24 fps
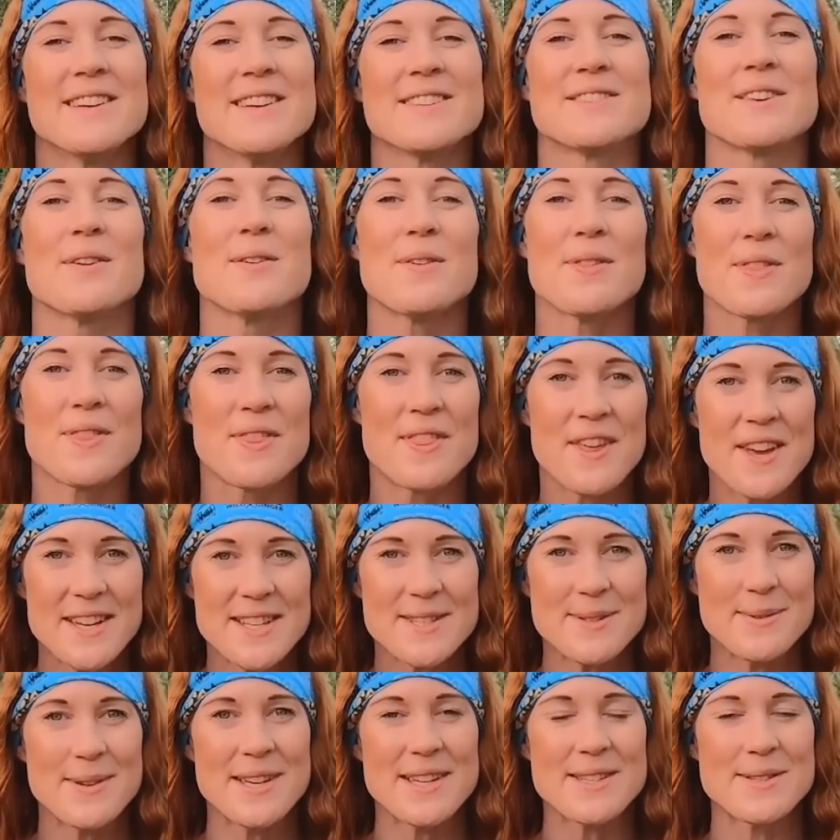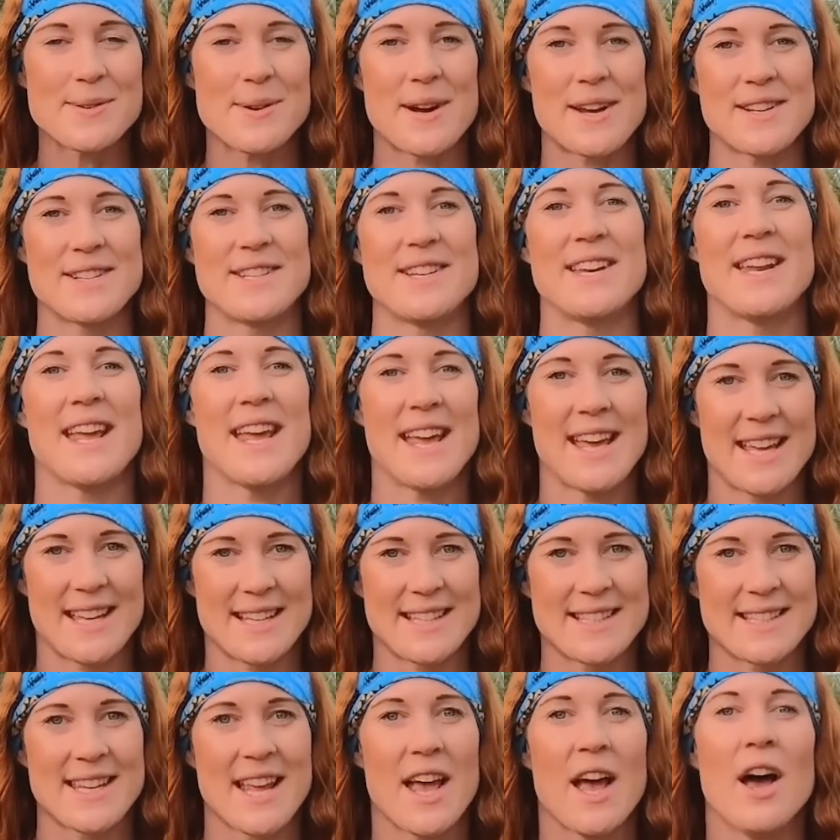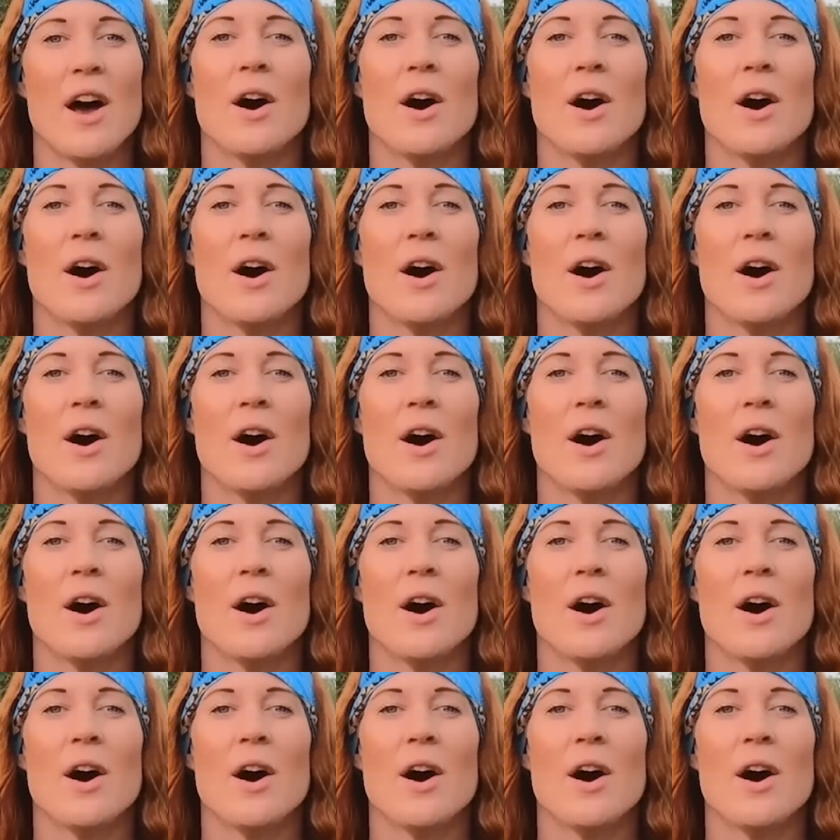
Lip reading: So this week's question is,